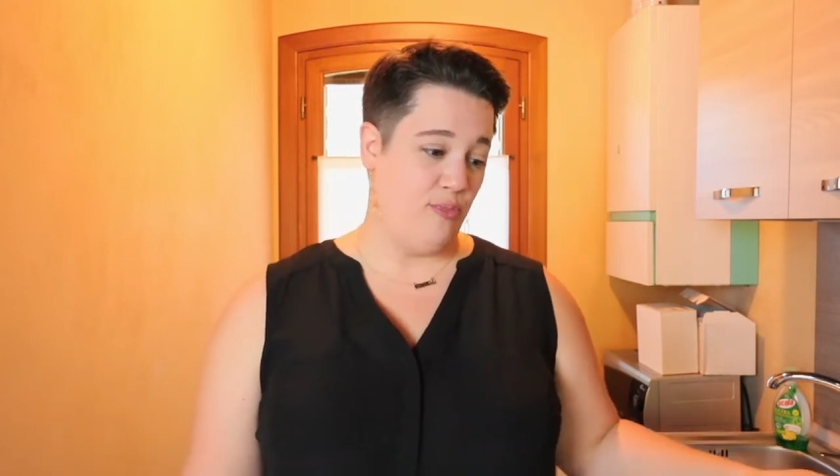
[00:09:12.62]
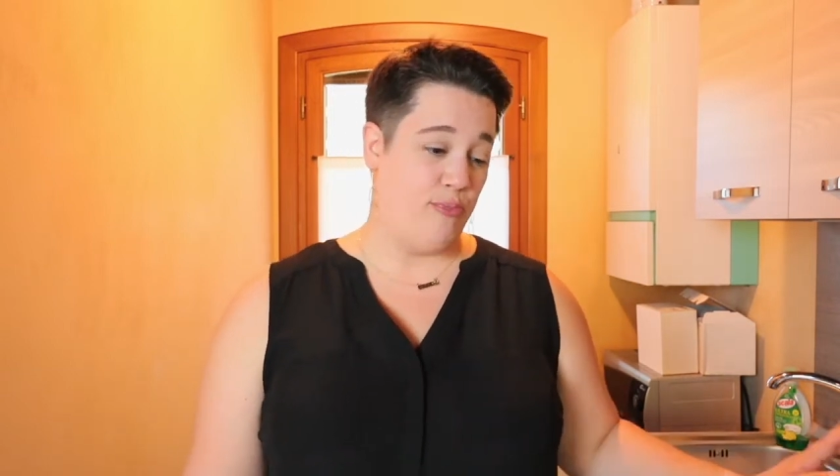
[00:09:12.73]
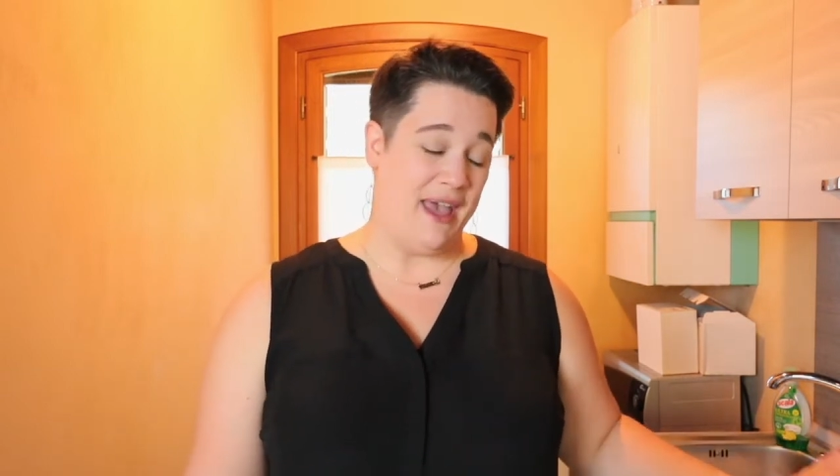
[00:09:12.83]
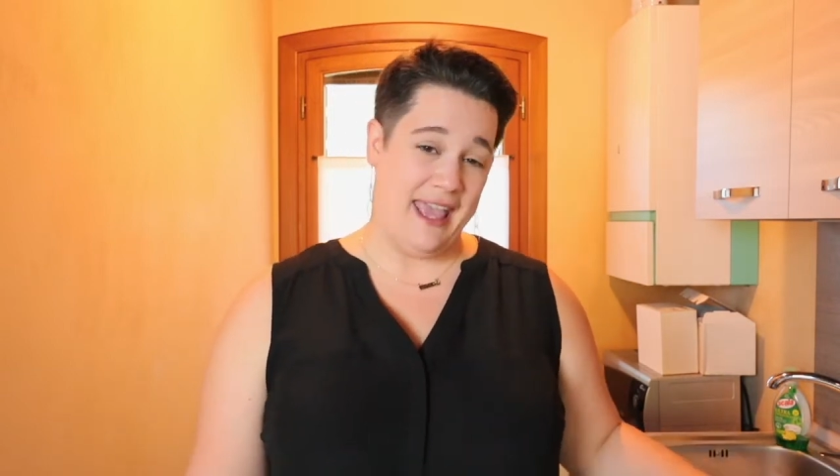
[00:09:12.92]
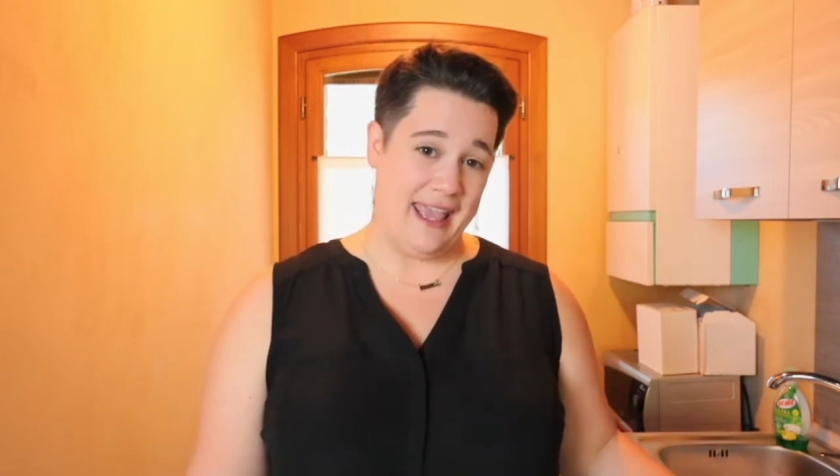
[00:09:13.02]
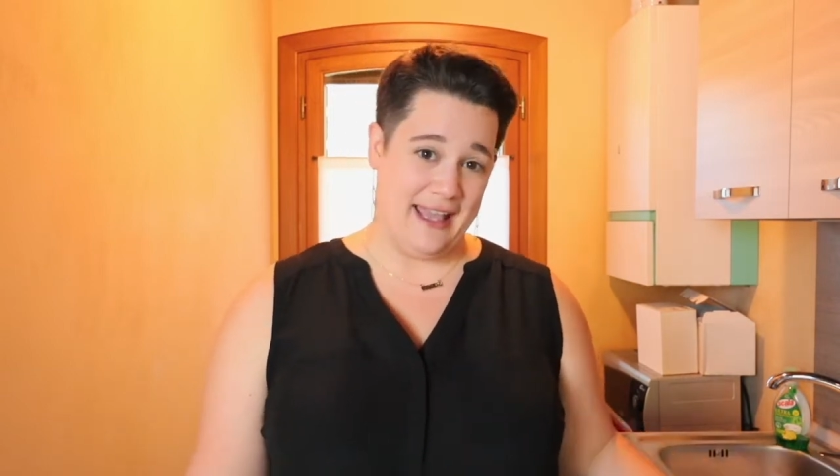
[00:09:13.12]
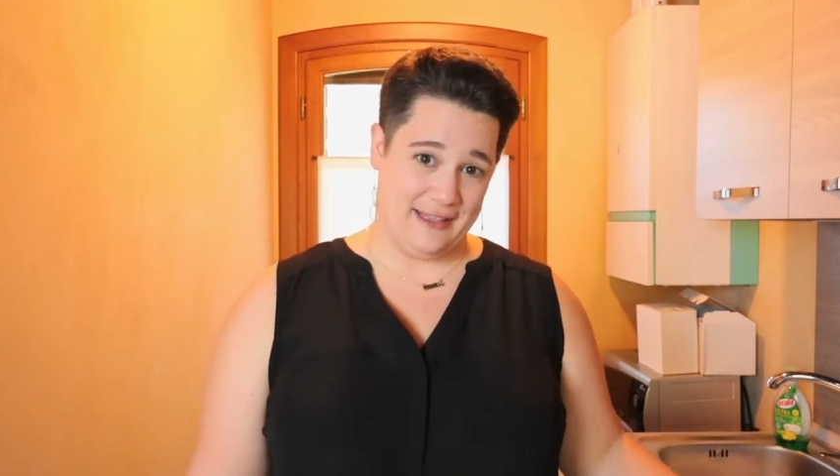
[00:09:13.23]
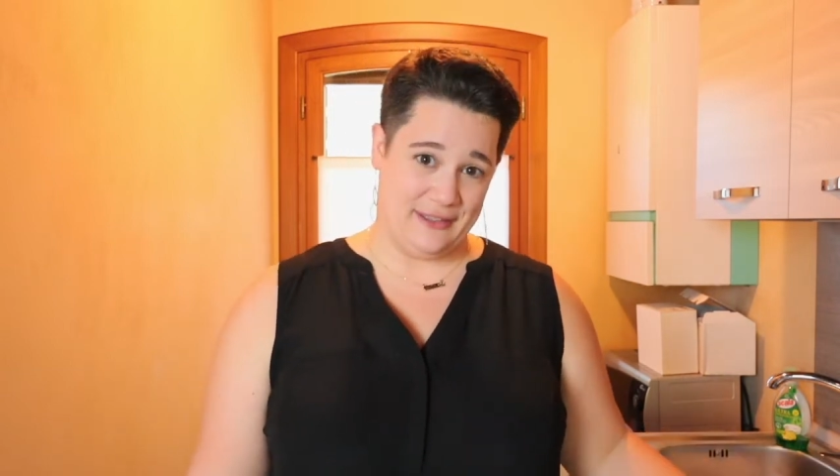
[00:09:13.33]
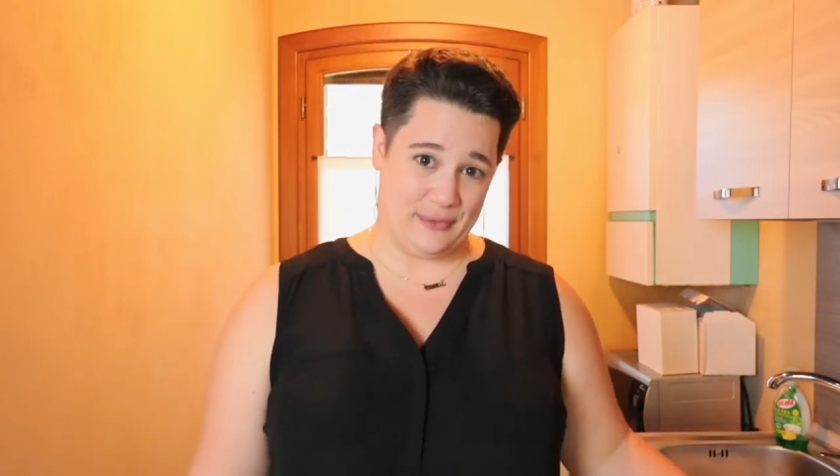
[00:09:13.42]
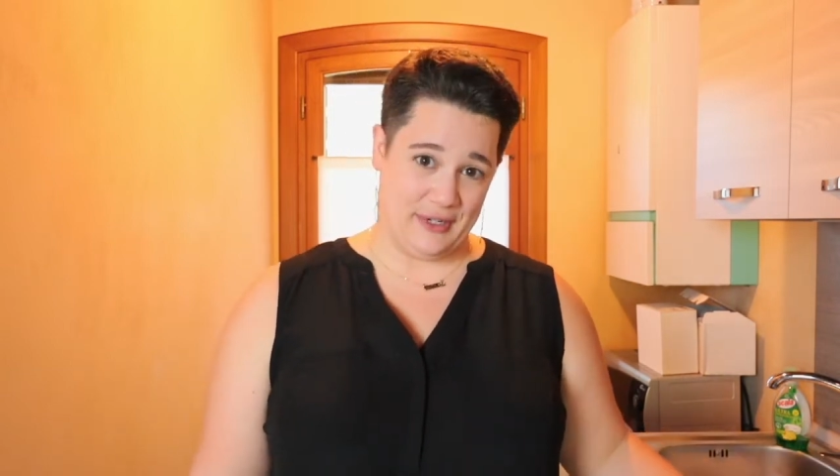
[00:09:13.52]

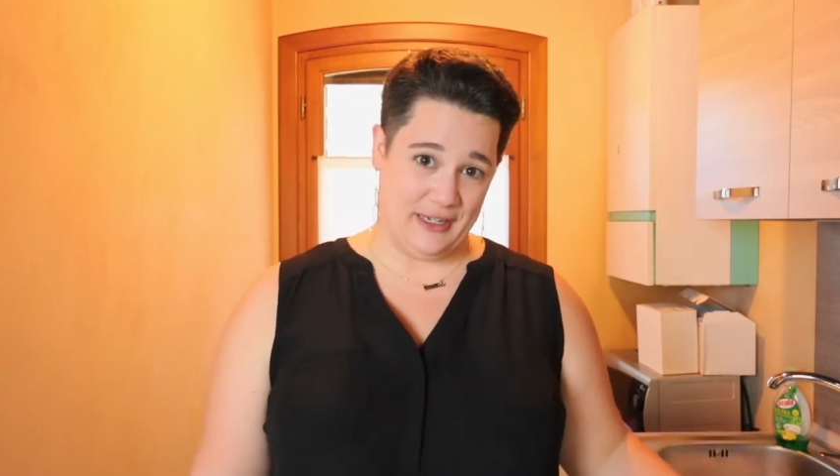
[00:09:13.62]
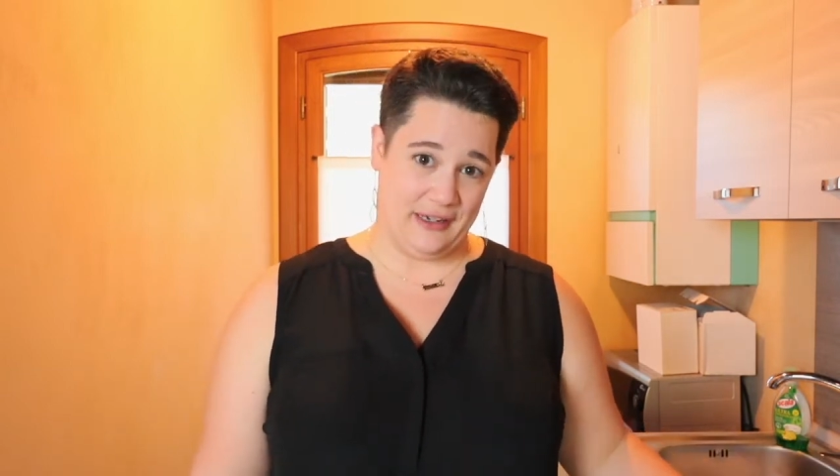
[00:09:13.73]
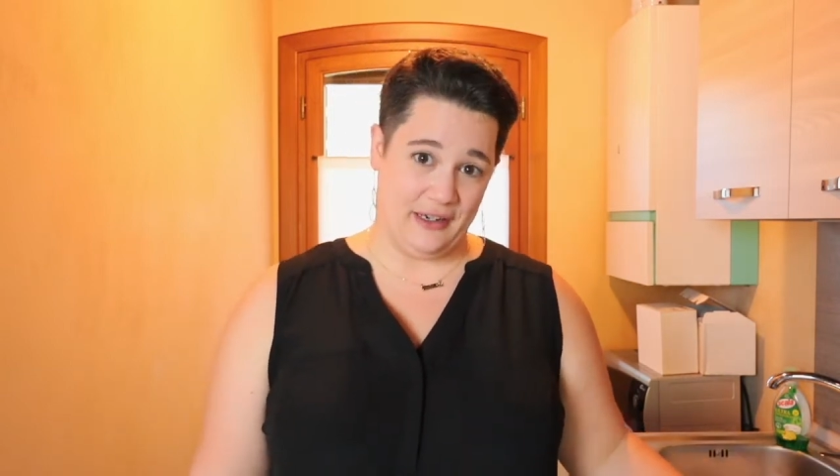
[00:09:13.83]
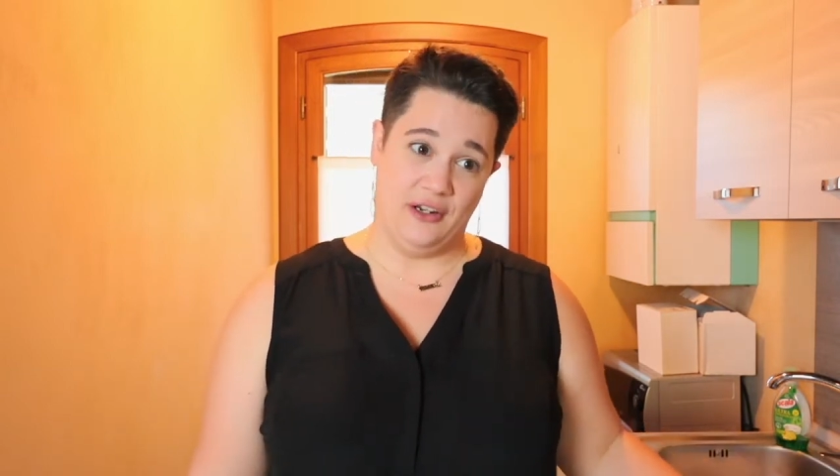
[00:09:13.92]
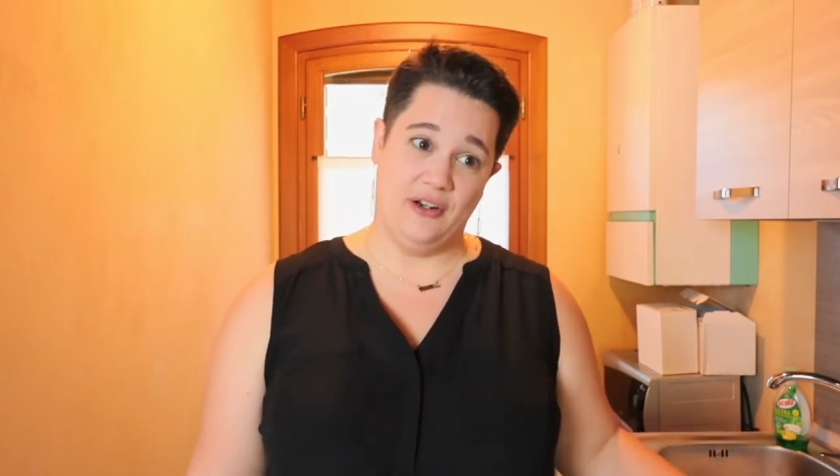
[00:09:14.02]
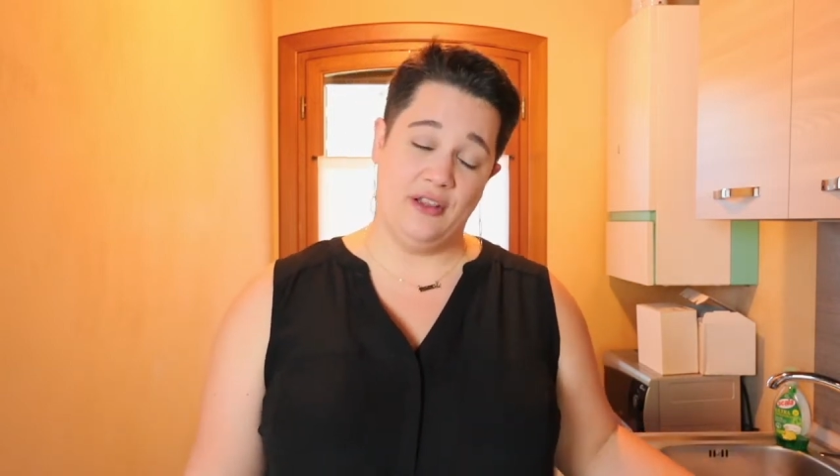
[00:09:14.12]
pans when I got here.